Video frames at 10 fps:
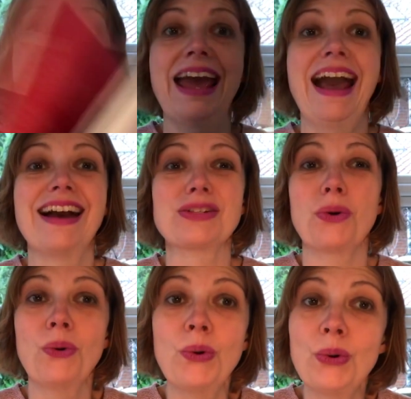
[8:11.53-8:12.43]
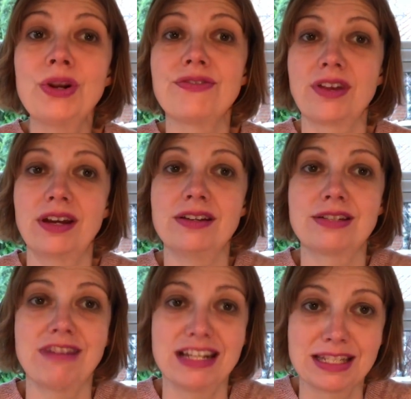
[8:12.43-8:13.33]
It has all of
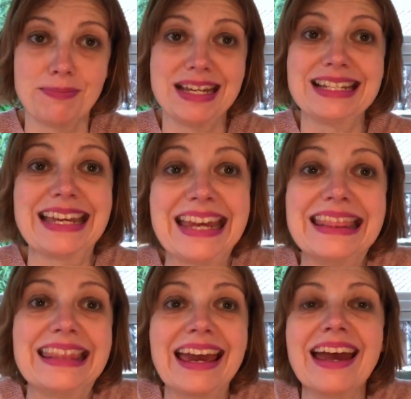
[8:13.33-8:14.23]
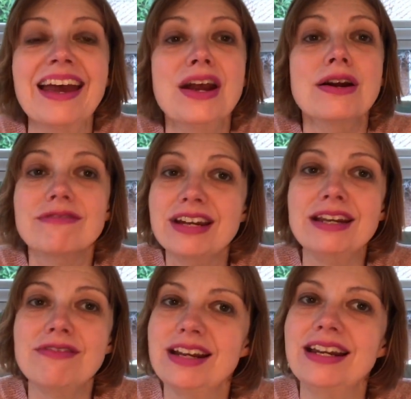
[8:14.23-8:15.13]
those recipes in there.
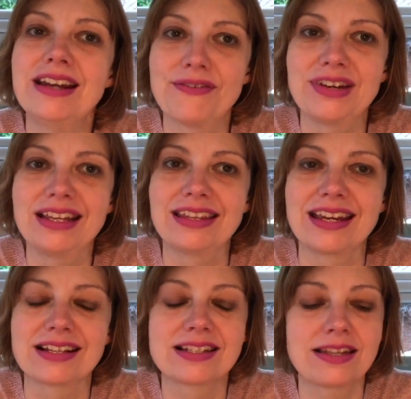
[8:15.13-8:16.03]
Really, really lovely things.